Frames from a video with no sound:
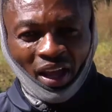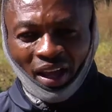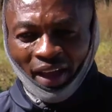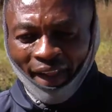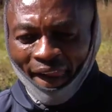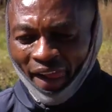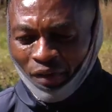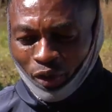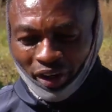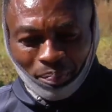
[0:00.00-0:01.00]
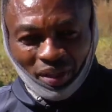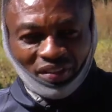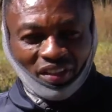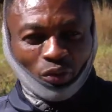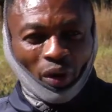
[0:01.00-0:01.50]
Eh? I've got a
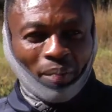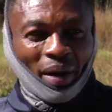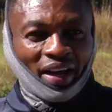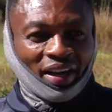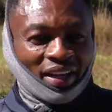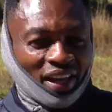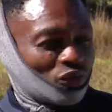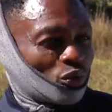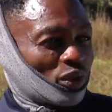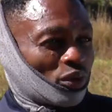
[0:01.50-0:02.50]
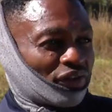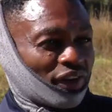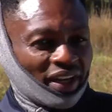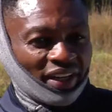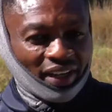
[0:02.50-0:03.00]
business whereby last week on
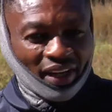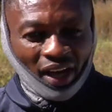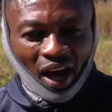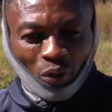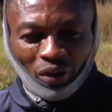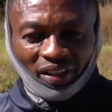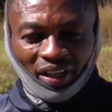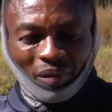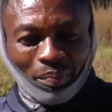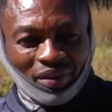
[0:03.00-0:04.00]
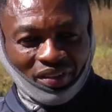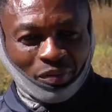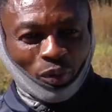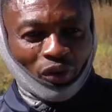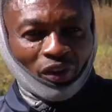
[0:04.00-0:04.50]
Friday I couldn't run my
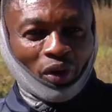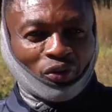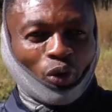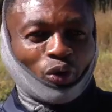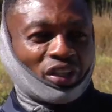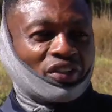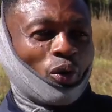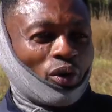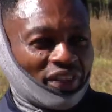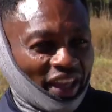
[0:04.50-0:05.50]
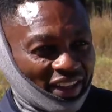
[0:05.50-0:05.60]
business because there was no water the whole day.